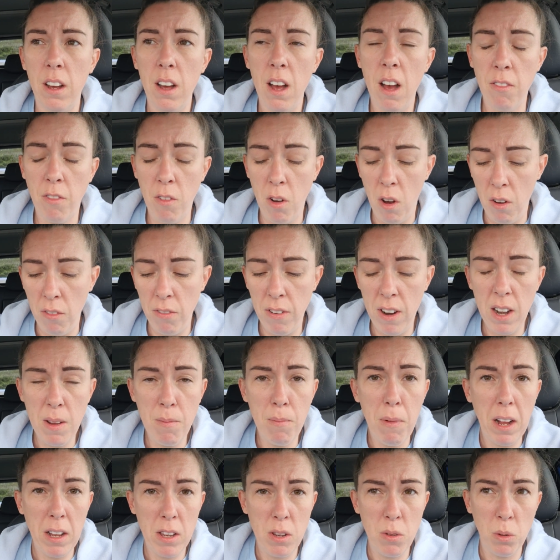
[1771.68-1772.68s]
I've got a very
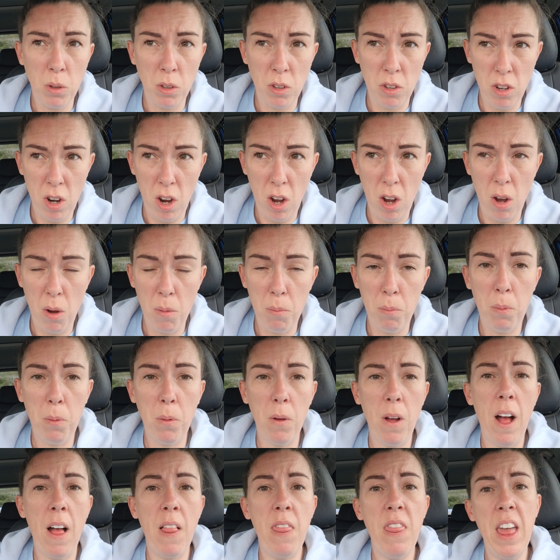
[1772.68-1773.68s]
manual job,
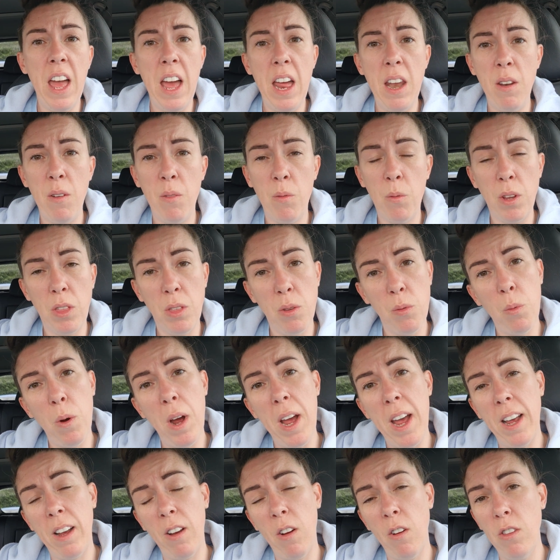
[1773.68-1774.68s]
and then with the
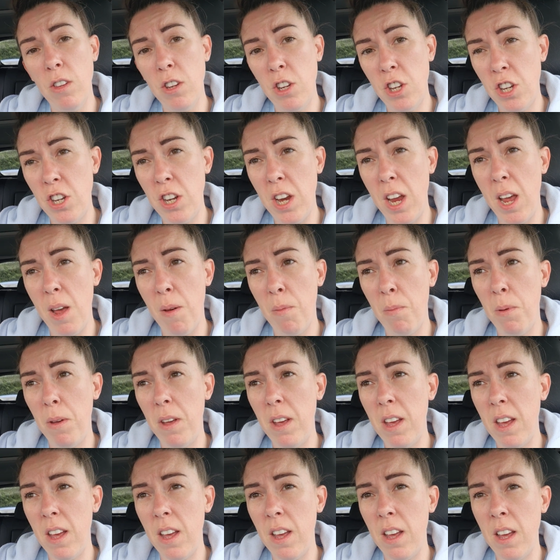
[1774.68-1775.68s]
work on the ship
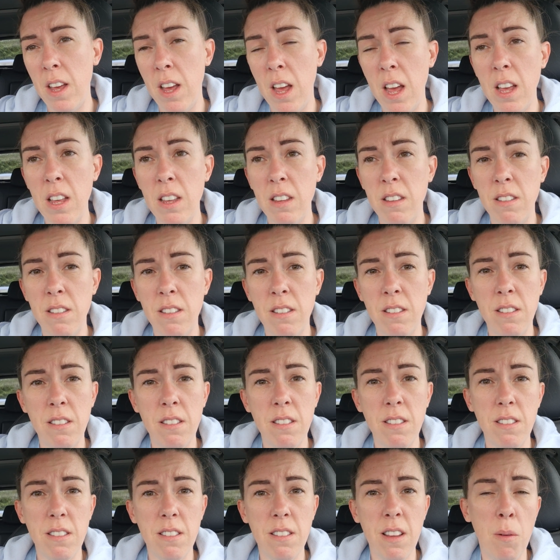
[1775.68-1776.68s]

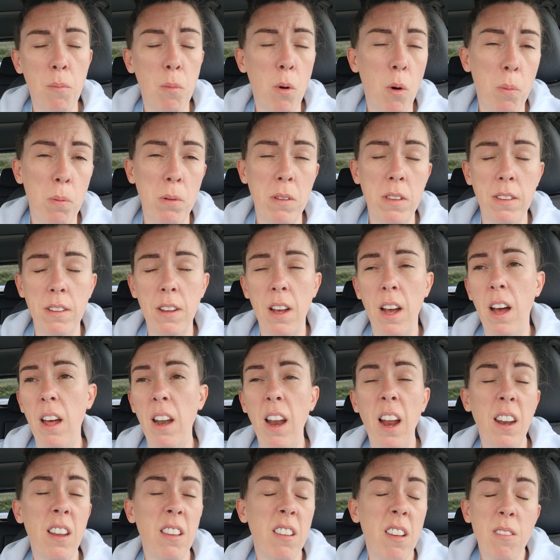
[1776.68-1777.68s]
I'm up and
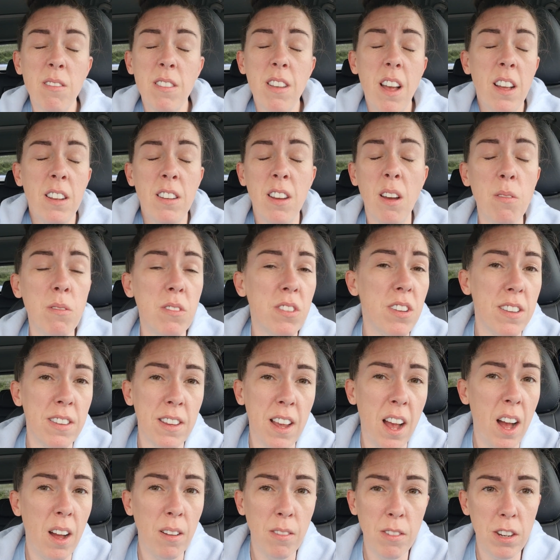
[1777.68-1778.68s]
down, and I don't sit
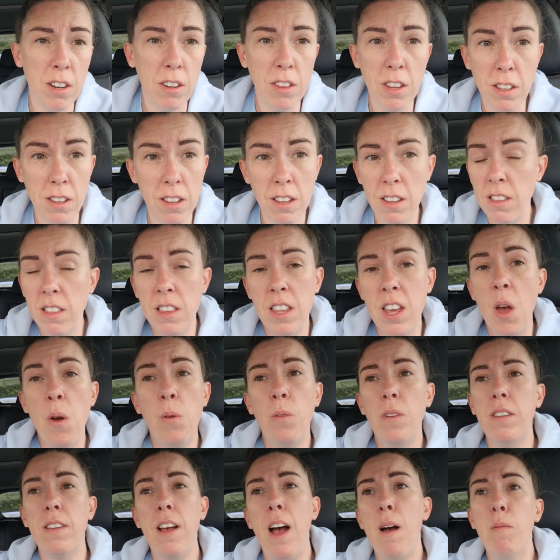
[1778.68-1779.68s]
down. You know, the
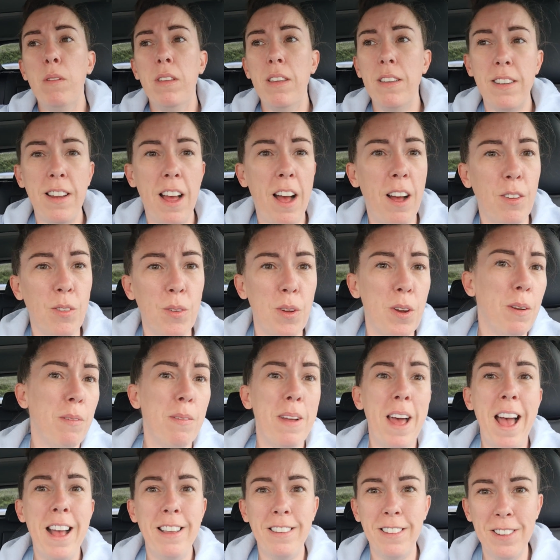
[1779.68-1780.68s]
only time I sit down is when
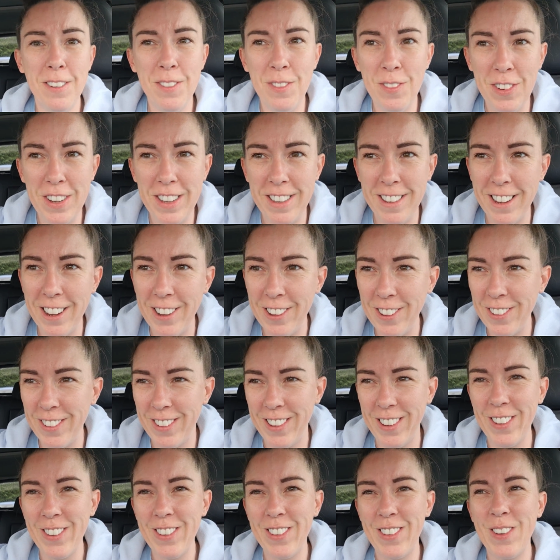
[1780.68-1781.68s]
I'm editing
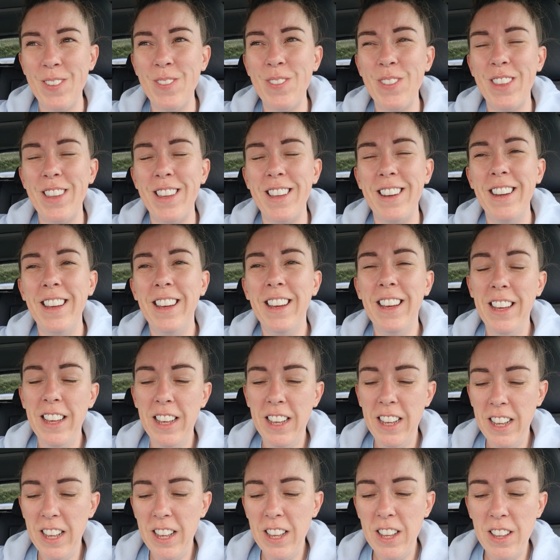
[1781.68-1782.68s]
videos or something.
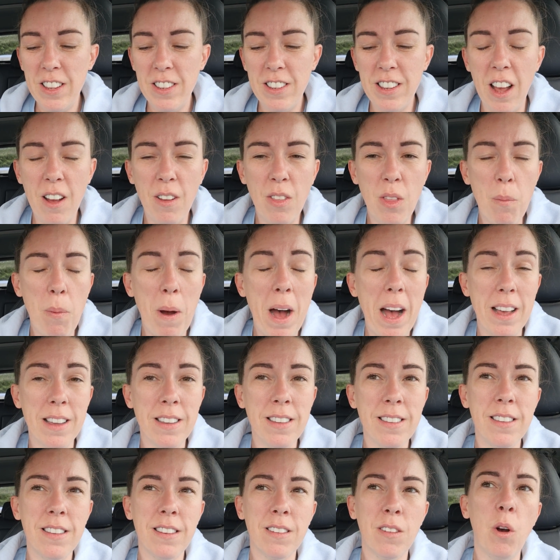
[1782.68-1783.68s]
So the
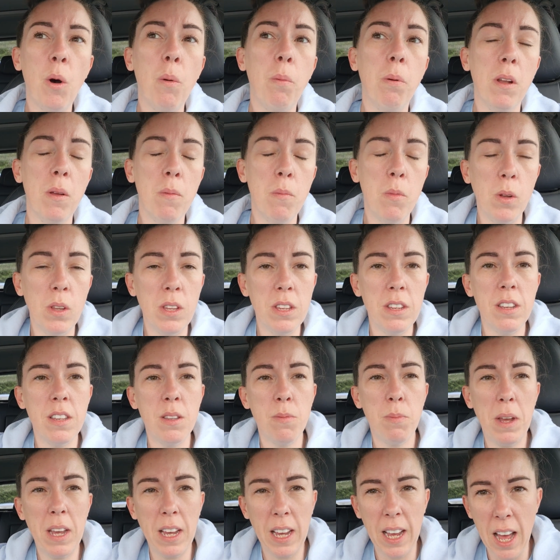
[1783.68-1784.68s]
past couple of months
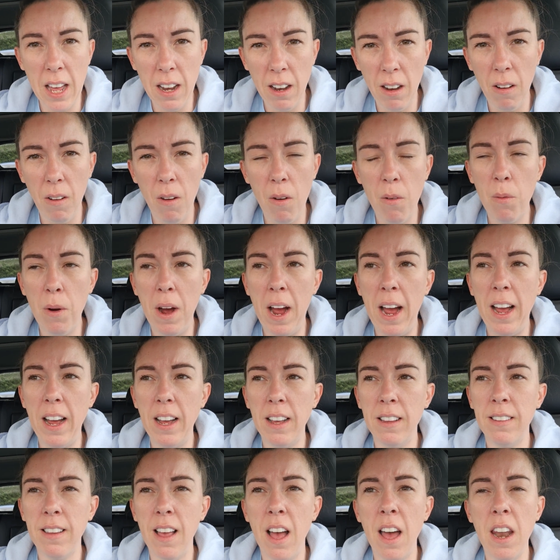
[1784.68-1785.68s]
it's been getting a lot
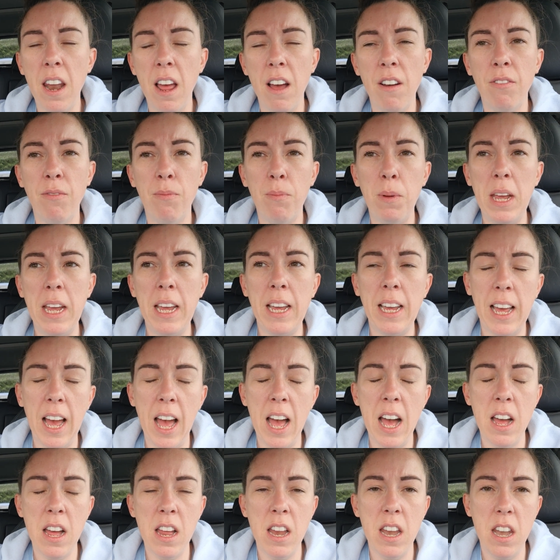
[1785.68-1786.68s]
worse, and I've been
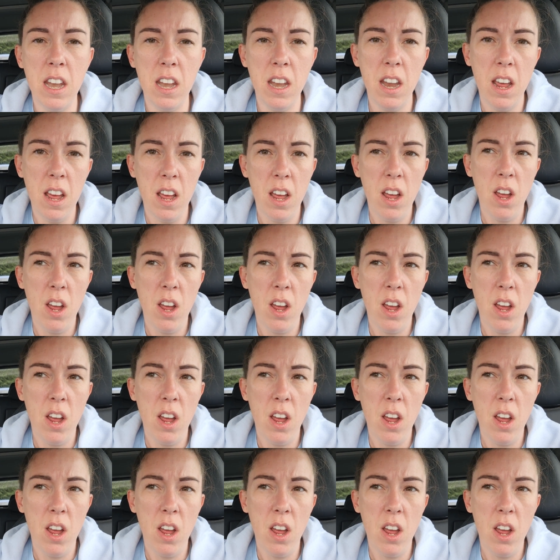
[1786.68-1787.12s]
getting